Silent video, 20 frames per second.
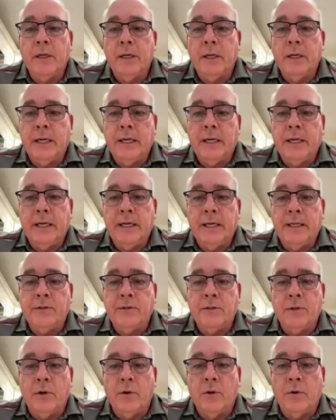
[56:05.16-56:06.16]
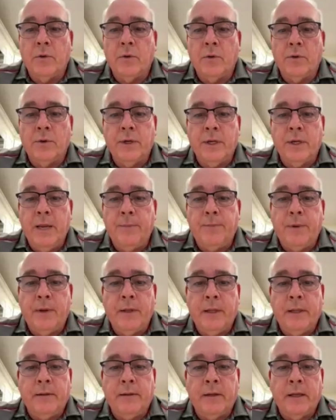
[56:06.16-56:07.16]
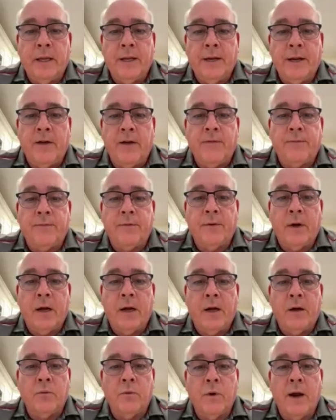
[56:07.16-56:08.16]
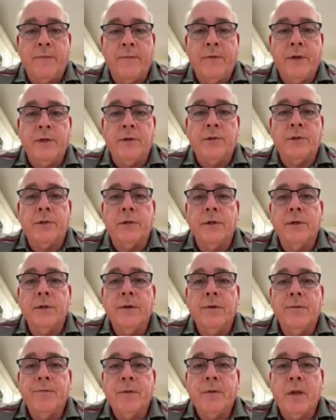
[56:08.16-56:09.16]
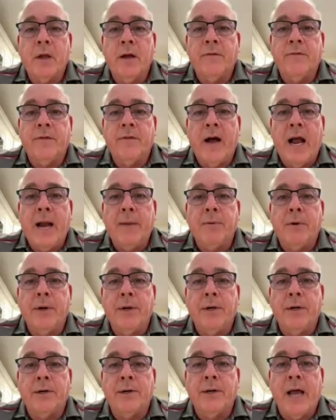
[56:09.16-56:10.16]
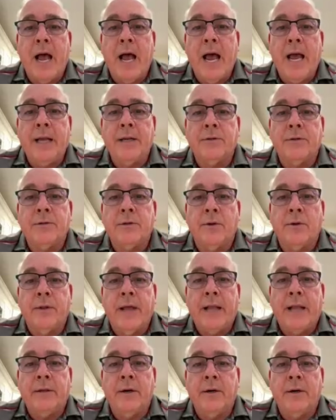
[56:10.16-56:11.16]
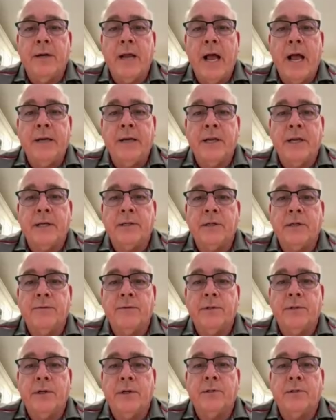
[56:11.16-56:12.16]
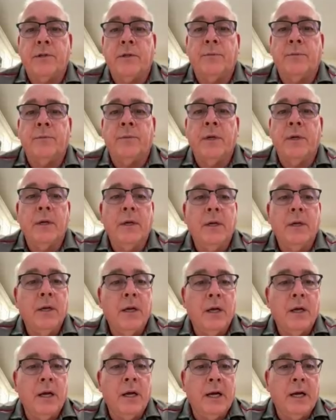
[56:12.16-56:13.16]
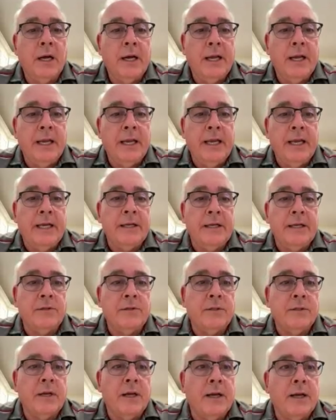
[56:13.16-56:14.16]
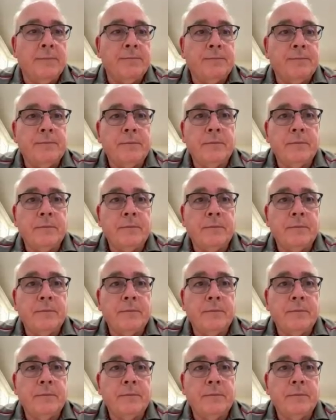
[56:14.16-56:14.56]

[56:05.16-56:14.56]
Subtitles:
And so keeping enough roughage, fiber in their diet so that their digestive system is in